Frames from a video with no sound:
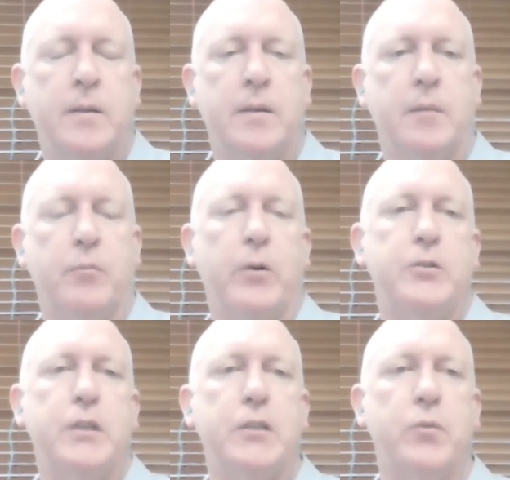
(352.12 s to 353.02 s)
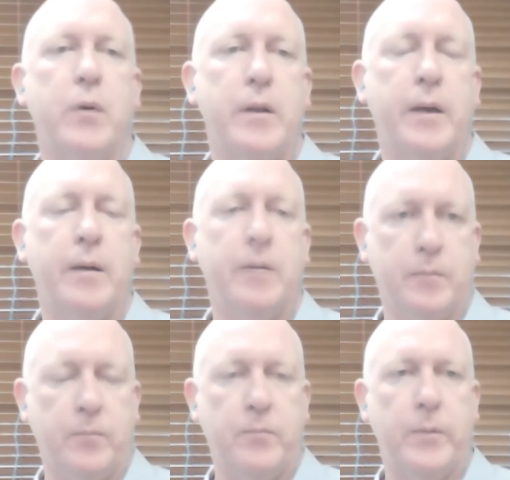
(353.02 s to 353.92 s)
uh process right now.
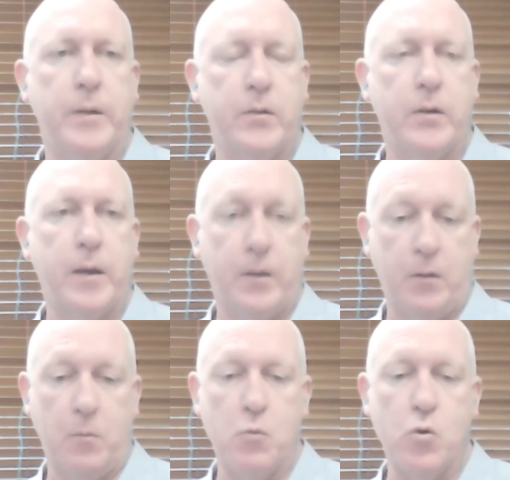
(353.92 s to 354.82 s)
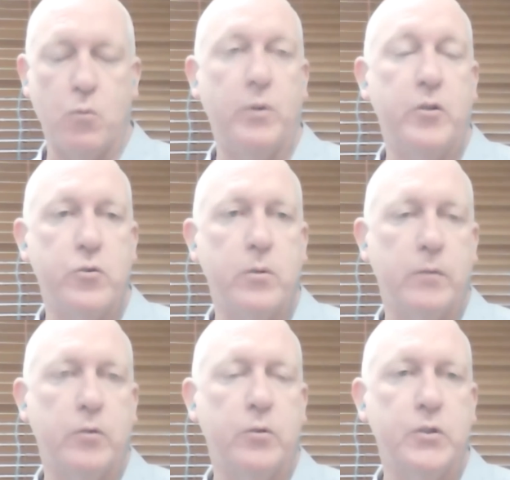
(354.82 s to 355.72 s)
But uh, the more we drill, of
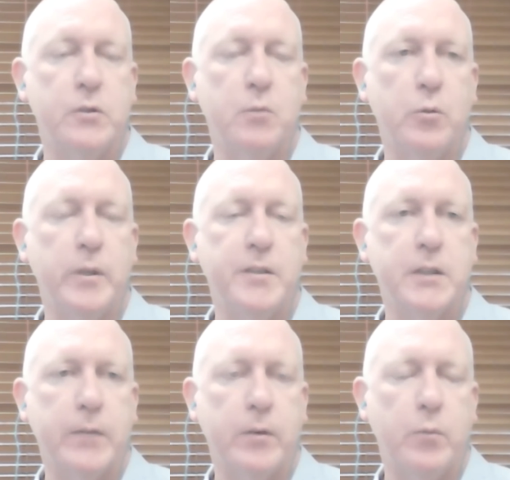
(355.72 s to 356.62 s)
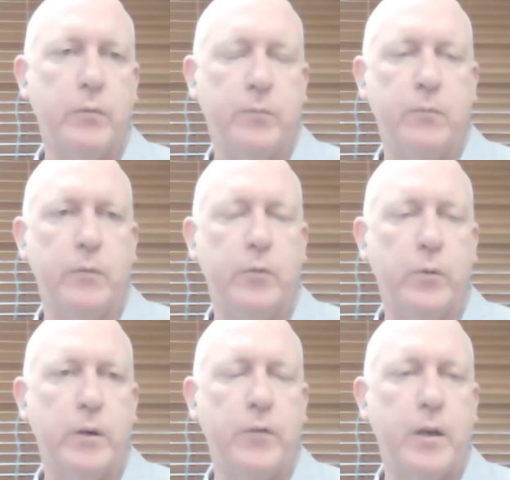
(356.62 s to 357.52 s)
course, the more we discover. We've, we've
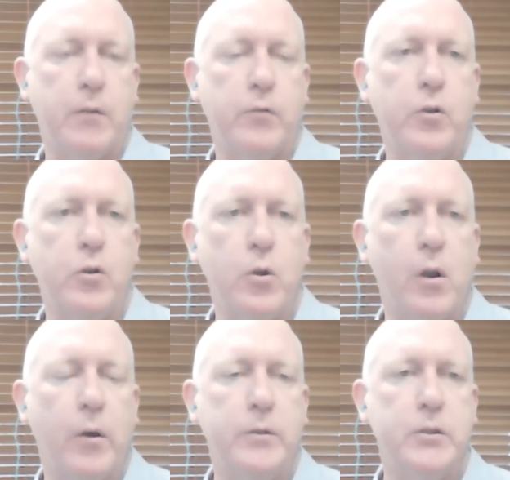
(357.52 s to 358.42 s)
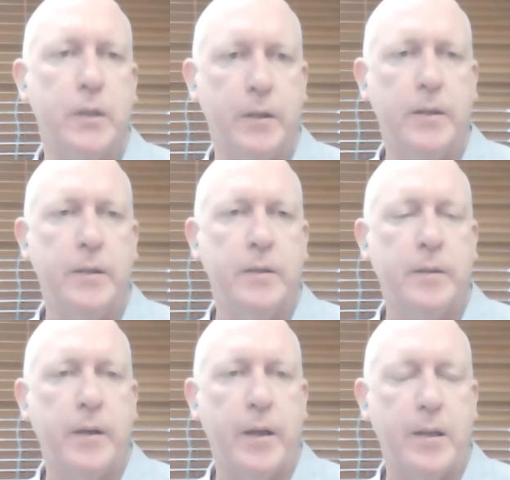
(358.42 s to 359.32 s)
already found a few new lodes
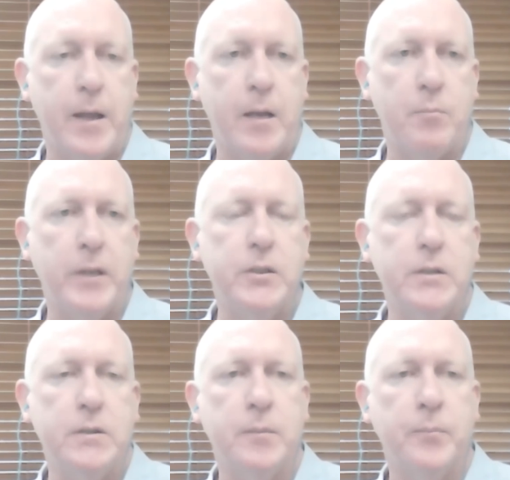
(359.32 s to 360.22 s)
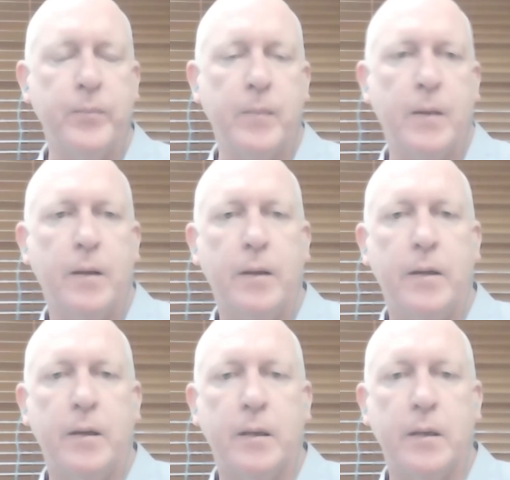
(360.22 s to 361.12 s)
at, at Menzies.
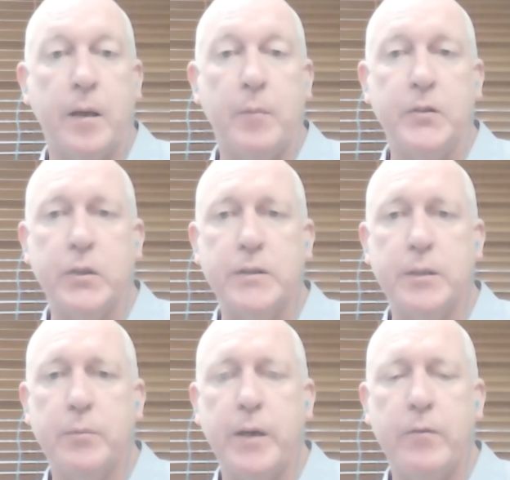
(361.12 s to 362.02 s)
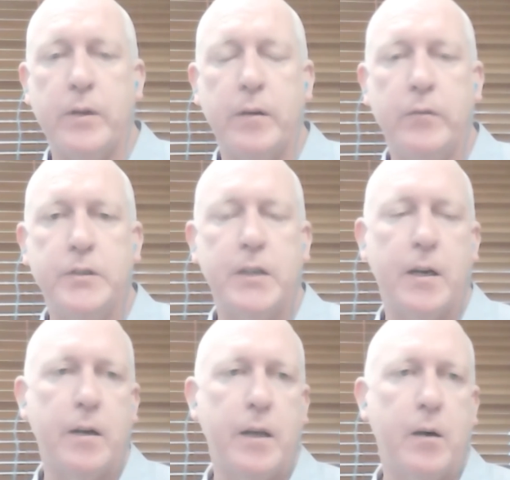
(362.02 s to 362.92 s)
And besides that, we haven't even
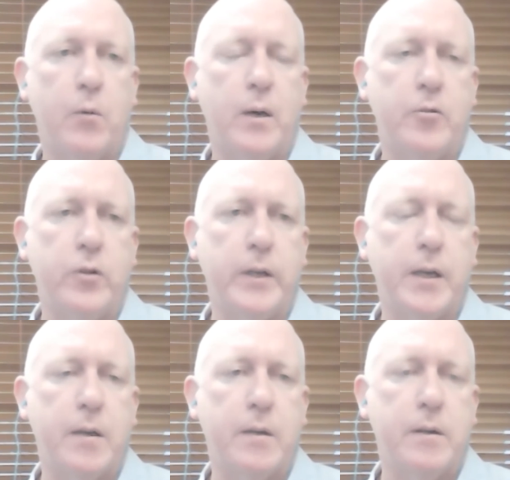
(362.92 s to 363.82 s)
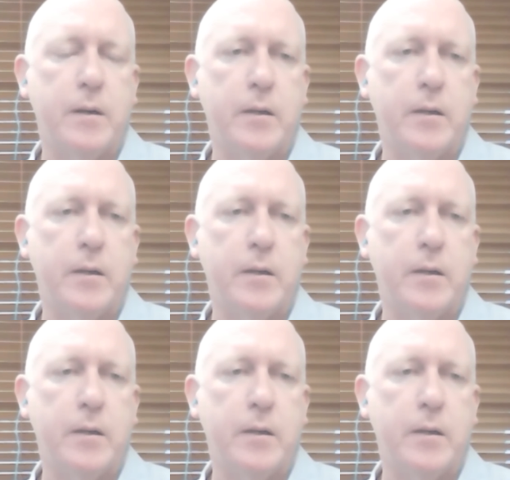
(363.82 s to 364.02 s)
started our uh, drilling at uh,